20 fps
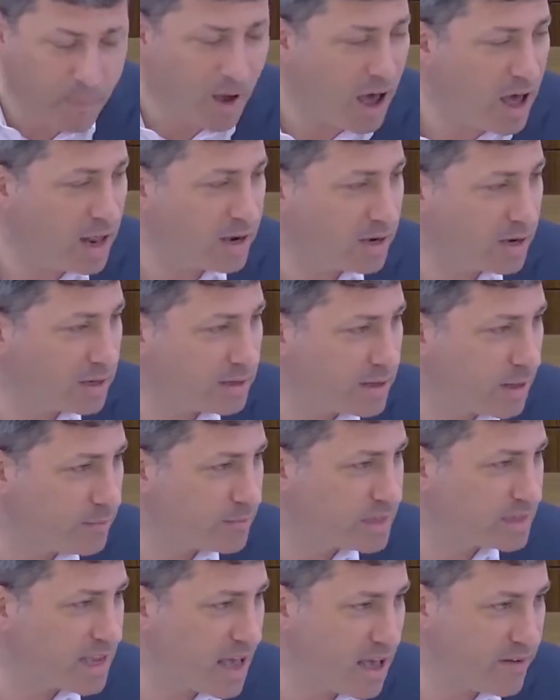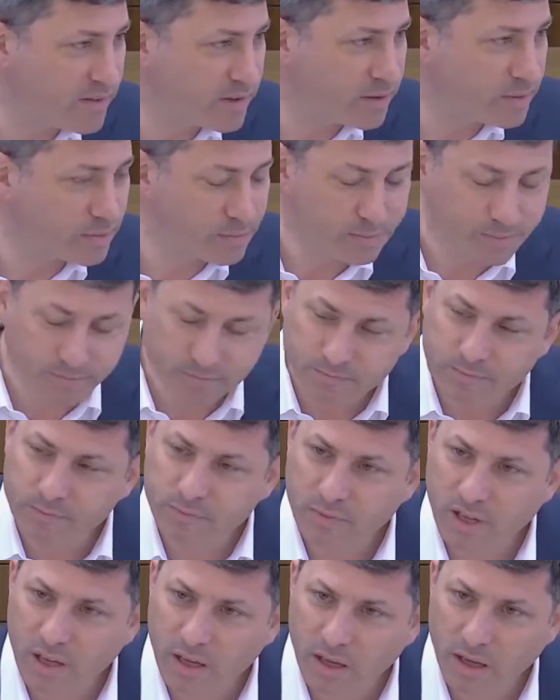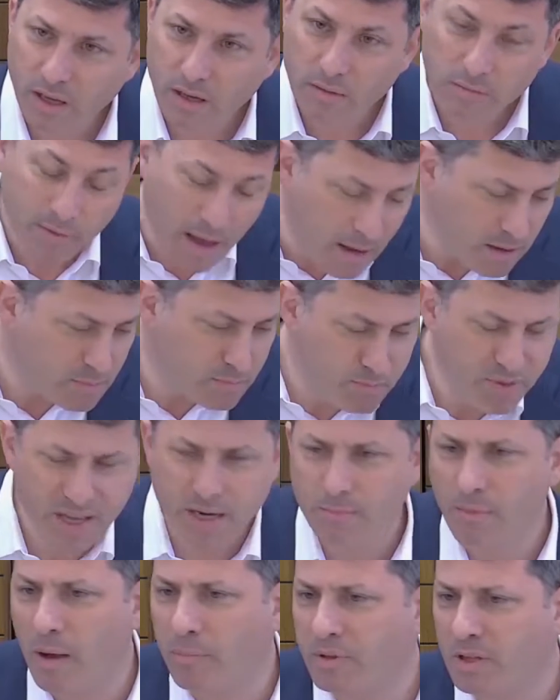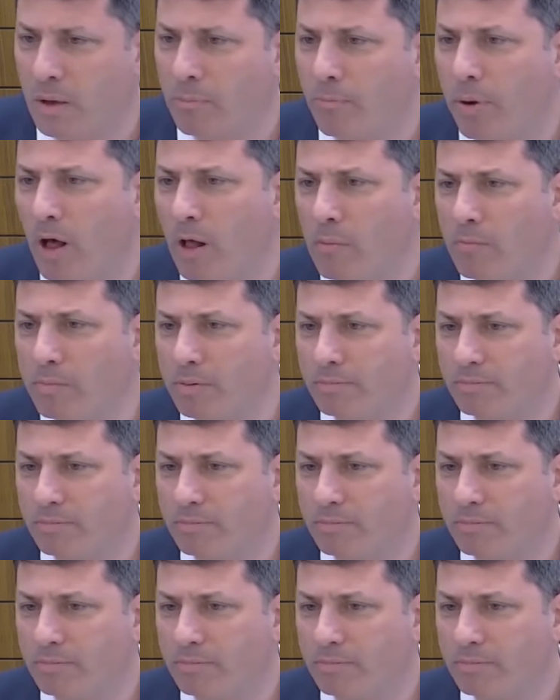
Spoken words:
on Dipmis Avenue. I beat him up to a pulp.